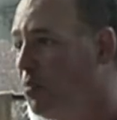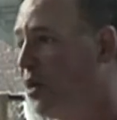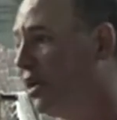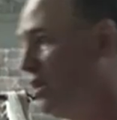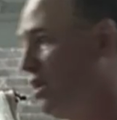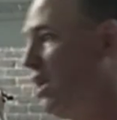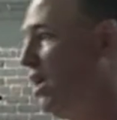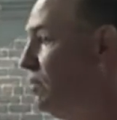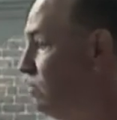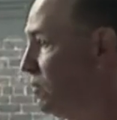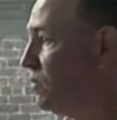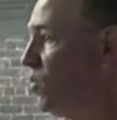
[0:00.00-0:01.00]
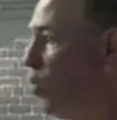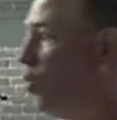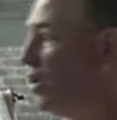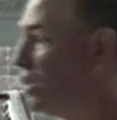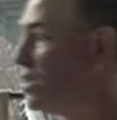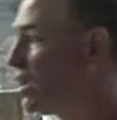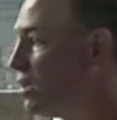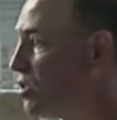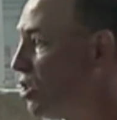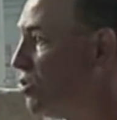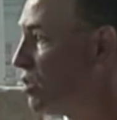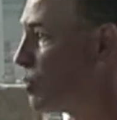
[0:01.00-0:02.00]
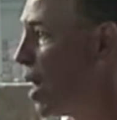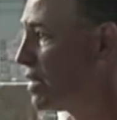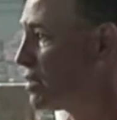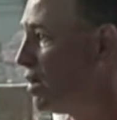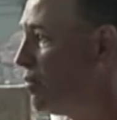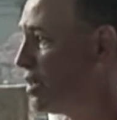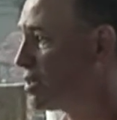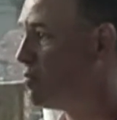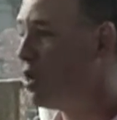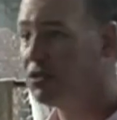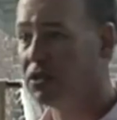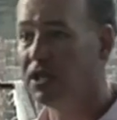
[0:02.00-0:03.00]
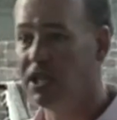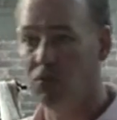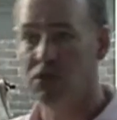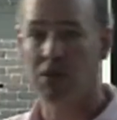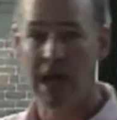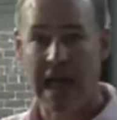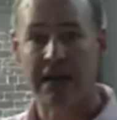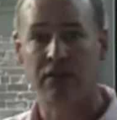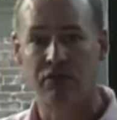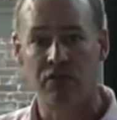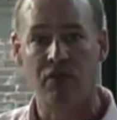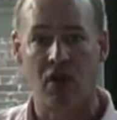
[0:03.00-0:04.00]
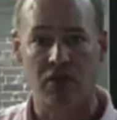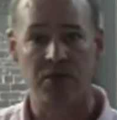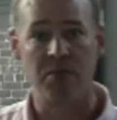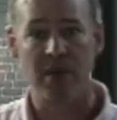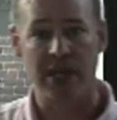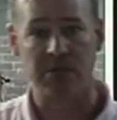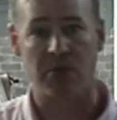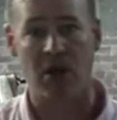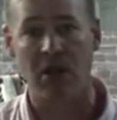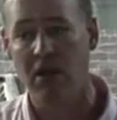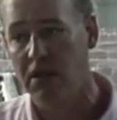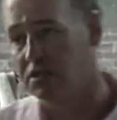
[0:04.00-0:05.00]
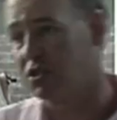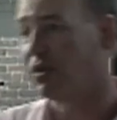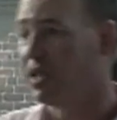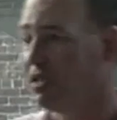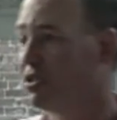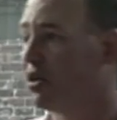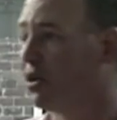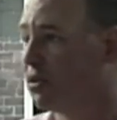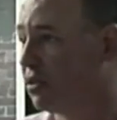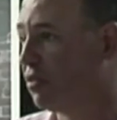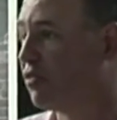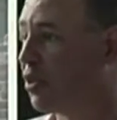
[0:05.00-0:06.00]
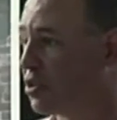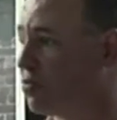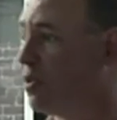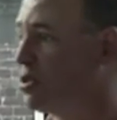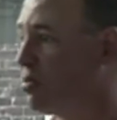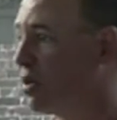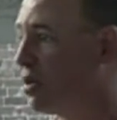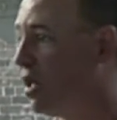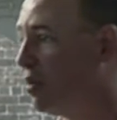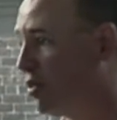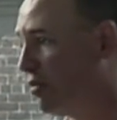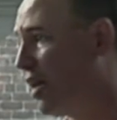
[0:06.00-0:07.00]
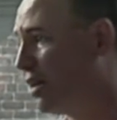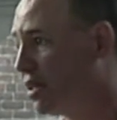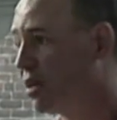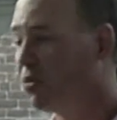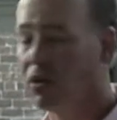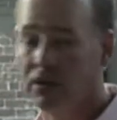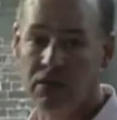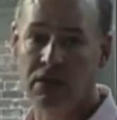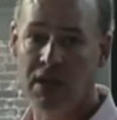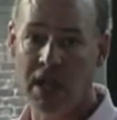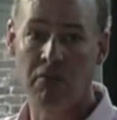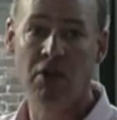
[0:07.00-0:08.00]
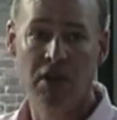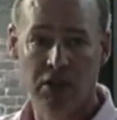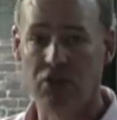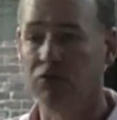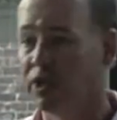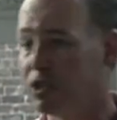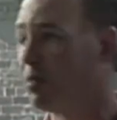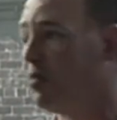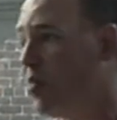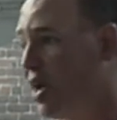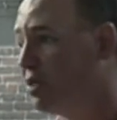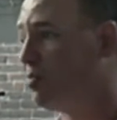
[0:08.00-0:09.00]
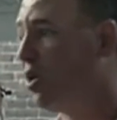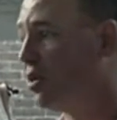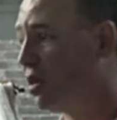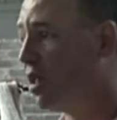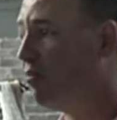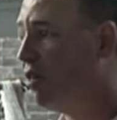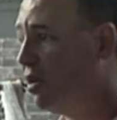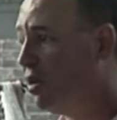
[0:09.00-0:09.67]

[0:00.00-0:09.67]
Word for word: but he wanted to continue his pastime. As I mentioned, he was active involved in baseball. So he started the first Richmond club. In fact, they were under the name the Richmond Baseball Club.